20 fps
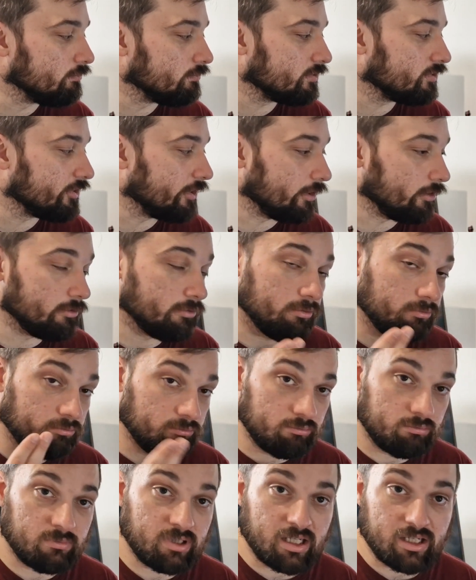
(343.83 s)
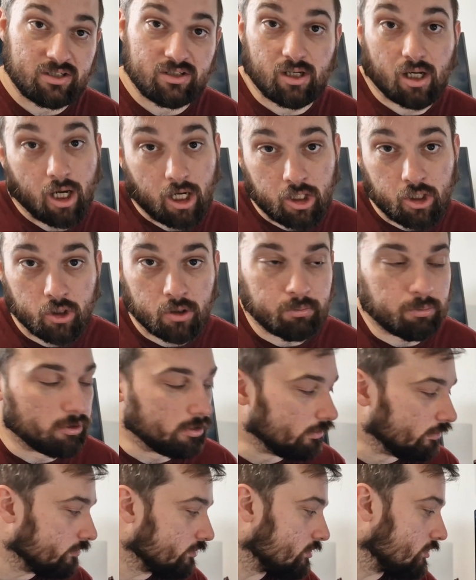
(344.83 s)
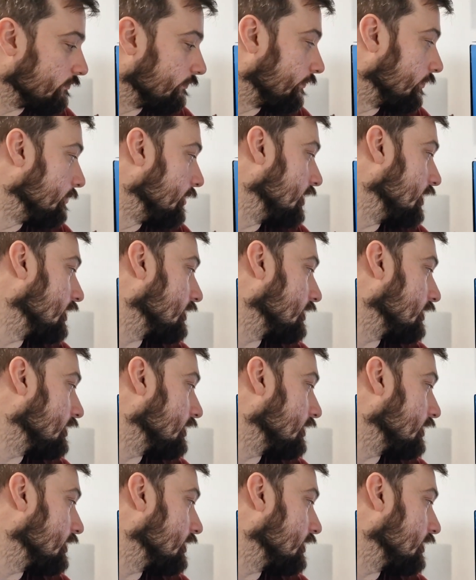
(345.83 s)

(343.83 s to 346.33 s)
So that's a good point for me.